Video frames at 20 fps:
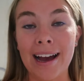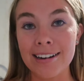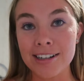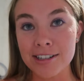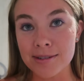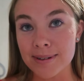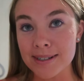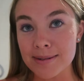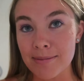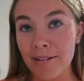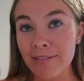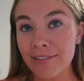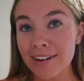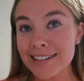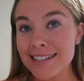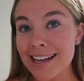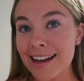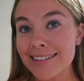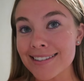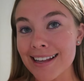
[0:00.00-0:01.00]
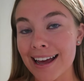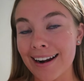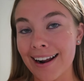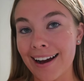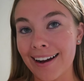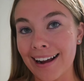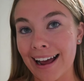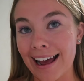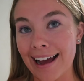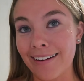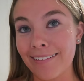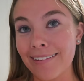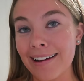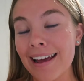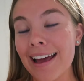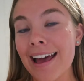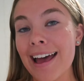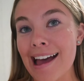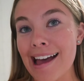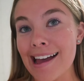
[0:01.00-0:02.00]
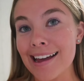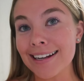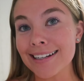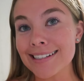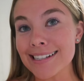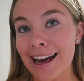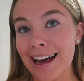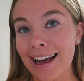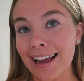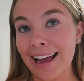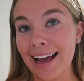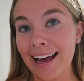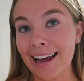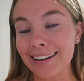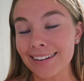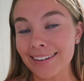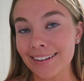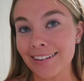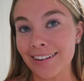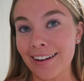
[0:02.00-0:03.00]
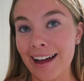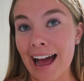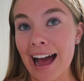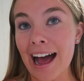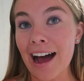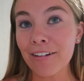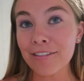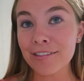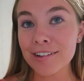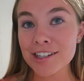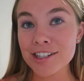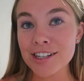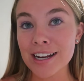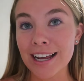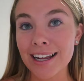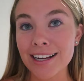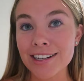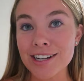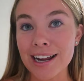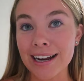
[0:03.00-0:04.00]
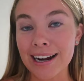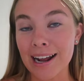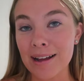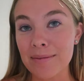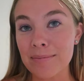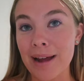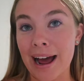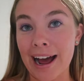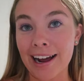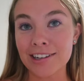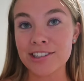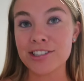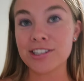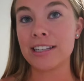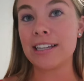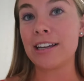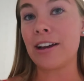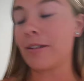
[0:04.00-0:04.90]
I just went to my friend's house and hung out, and I had a little outfit change, and I'm actually